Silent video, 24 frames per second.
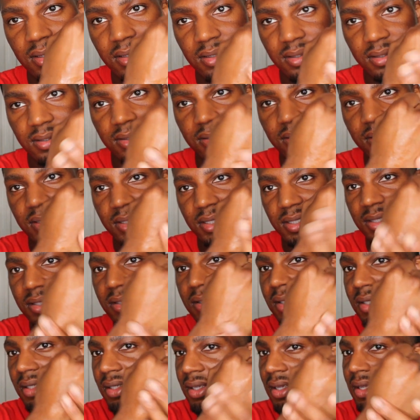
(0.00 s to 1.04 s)
So it
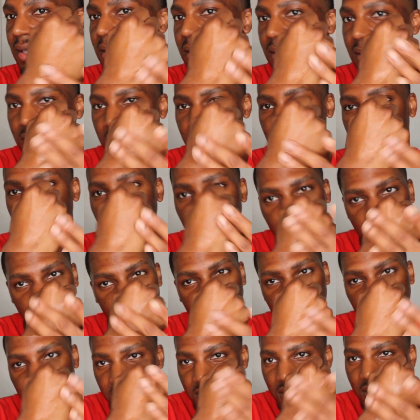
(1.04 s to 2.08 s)
just
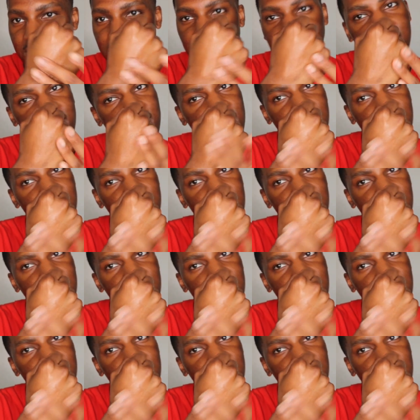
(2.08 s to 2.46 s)
massages